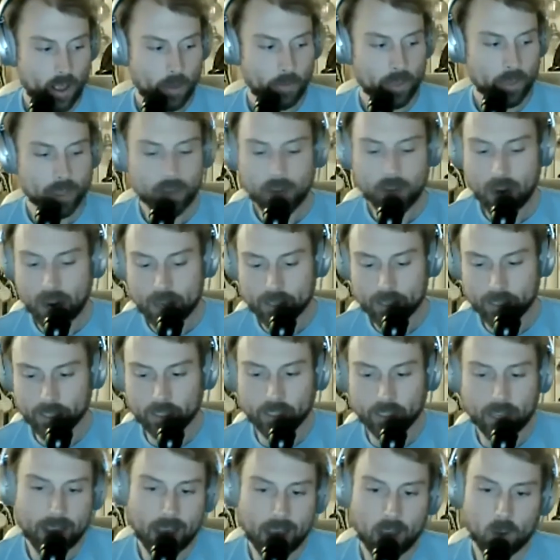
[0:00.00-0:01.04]
But then guys like
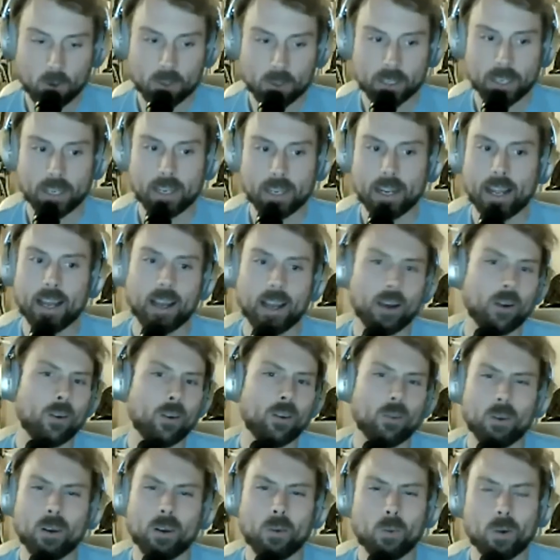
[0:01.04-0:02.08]
Lyell was like, nah,
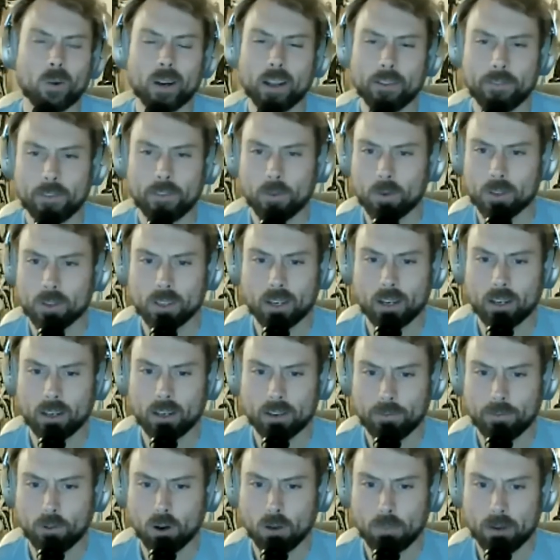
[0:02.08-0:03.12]
what if it was an
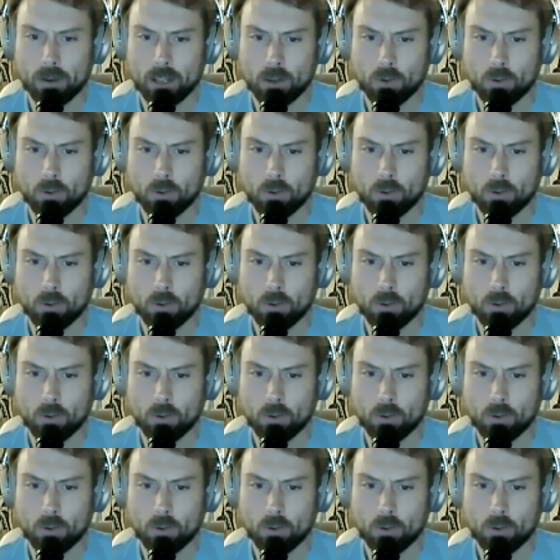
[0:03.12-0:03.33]
unconformity?